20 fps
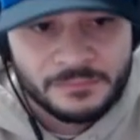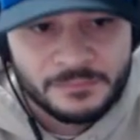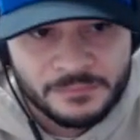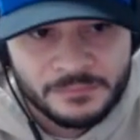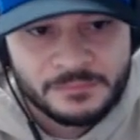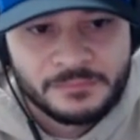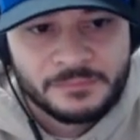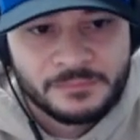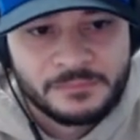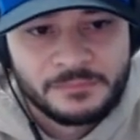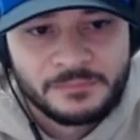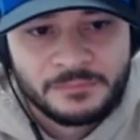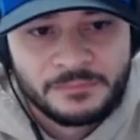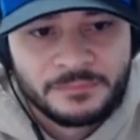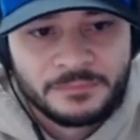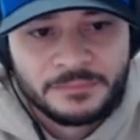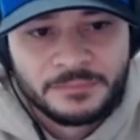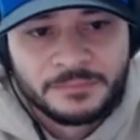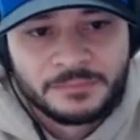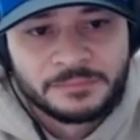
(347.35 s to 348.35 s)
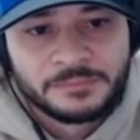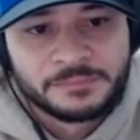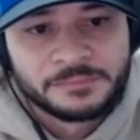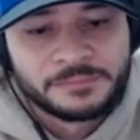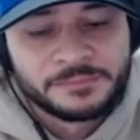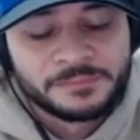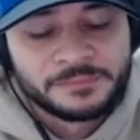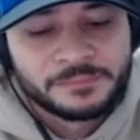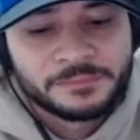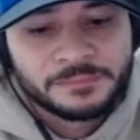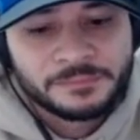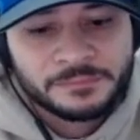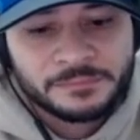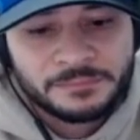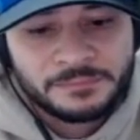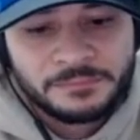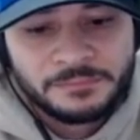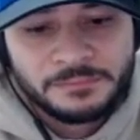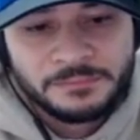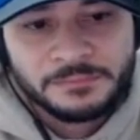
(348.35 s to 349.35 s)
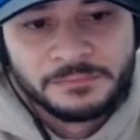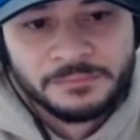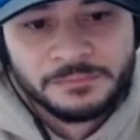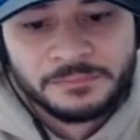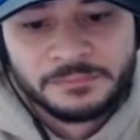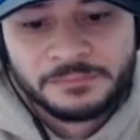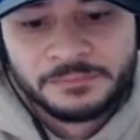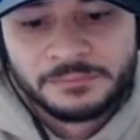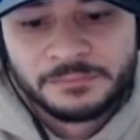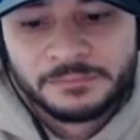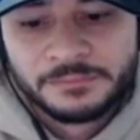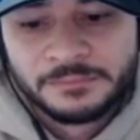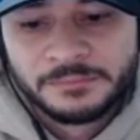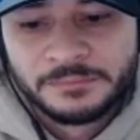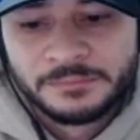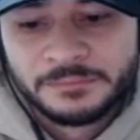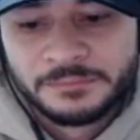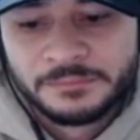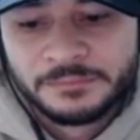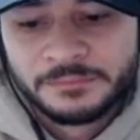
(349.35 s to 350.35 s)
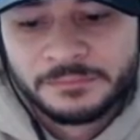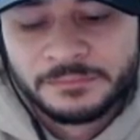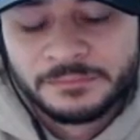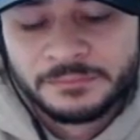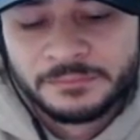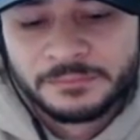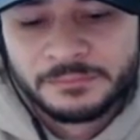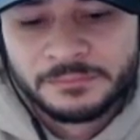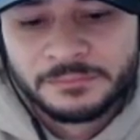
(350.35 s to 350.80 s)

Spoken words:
(not speaking)